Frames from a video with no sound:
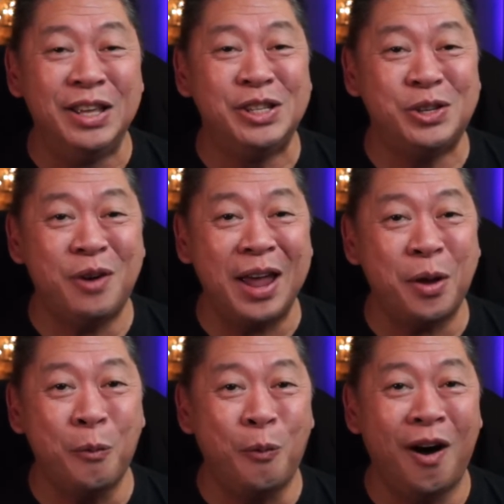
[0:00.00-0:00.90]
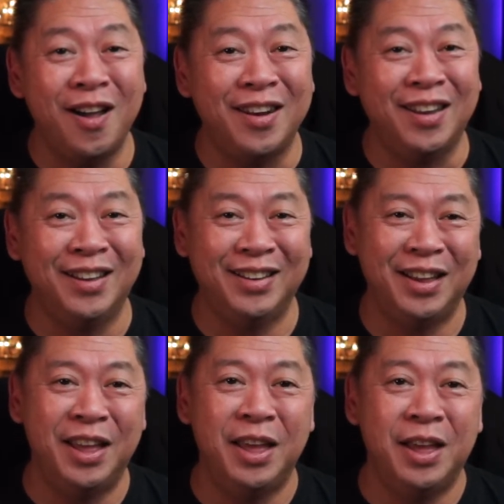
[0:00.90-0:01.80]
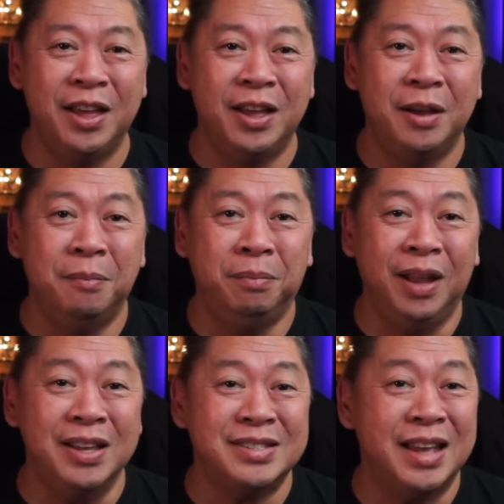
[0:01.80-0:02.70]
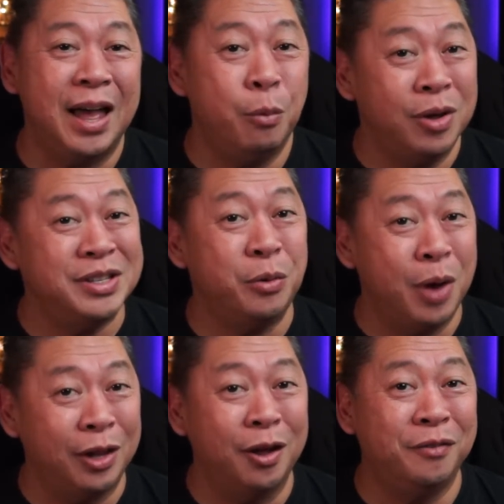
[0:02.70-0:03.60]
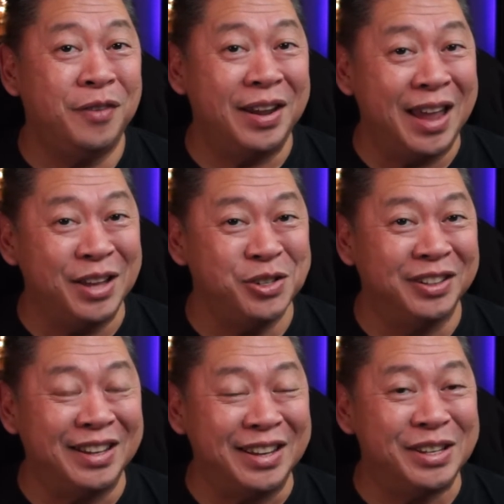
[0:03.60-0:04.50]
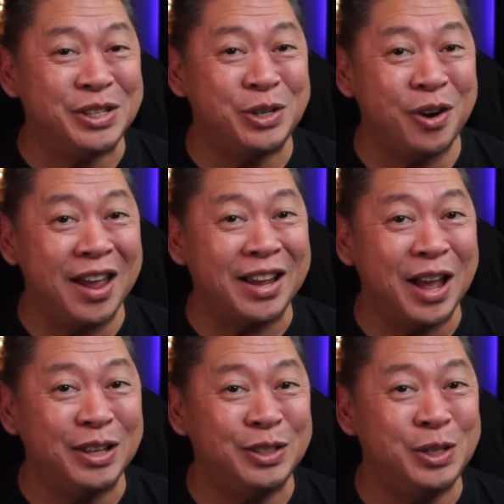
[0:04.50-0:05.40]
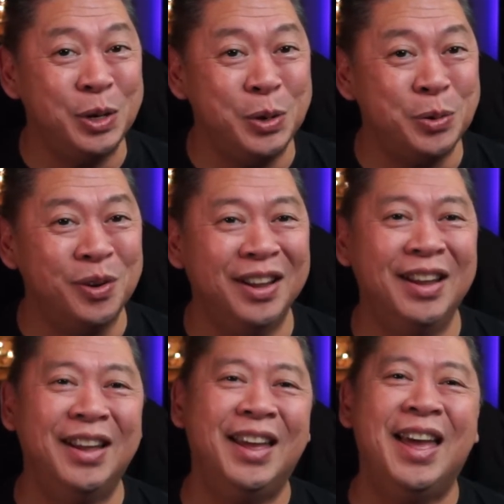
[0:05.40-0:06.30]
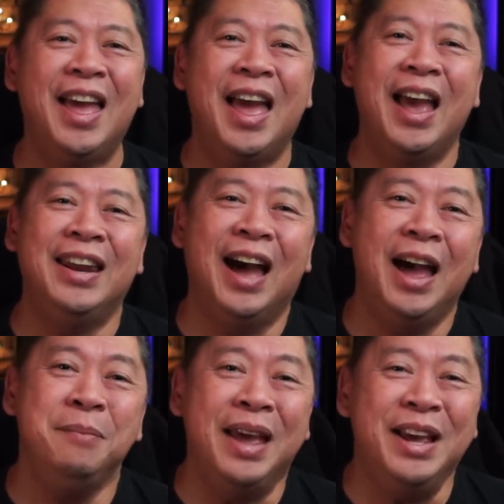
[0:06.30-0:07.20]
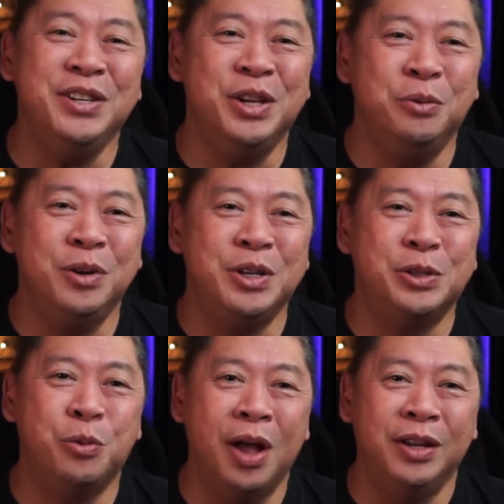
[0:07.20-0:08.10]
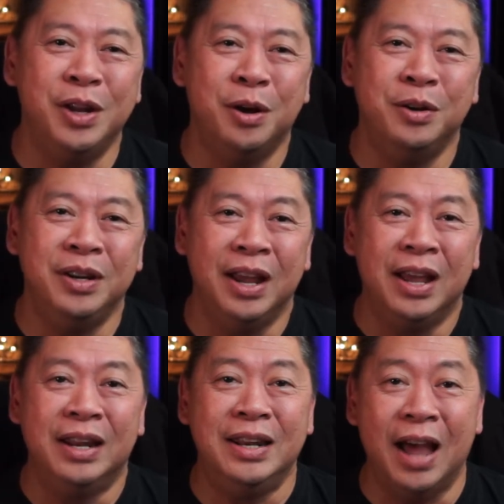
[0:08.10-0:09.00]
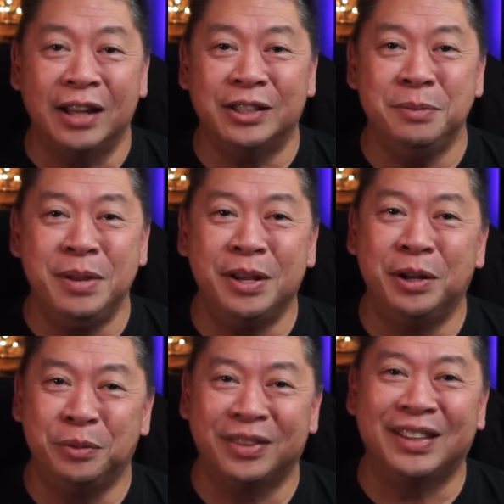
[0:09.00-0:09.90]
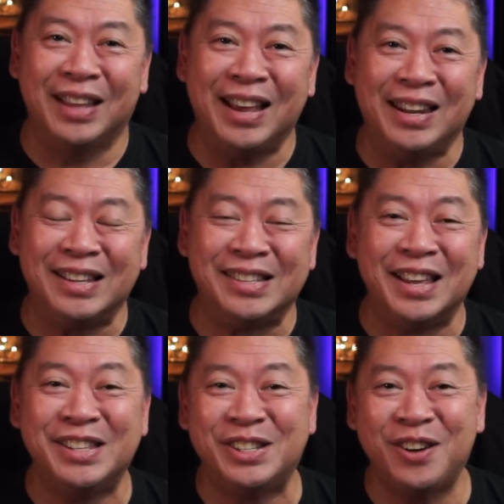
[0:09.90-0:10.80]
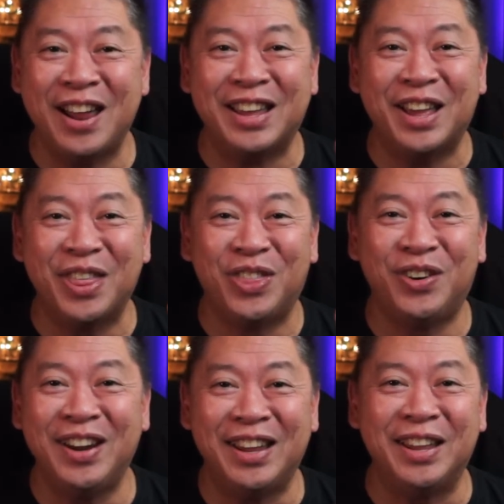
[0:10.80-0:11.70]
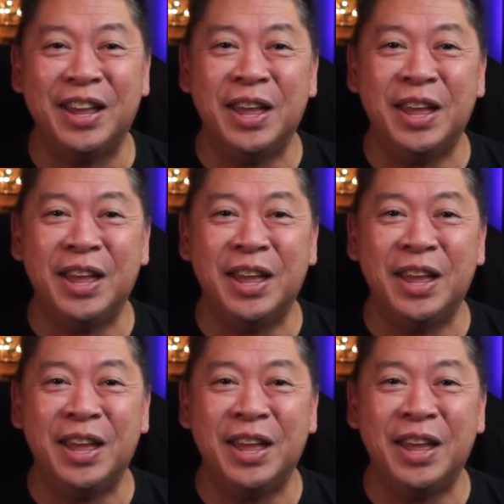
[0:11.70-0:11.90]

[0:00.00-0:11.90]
Strike one. Plus, I wasn't well off financially. Strike two. And I'm Asian, which is well known not to be good with the ladies. Strike three.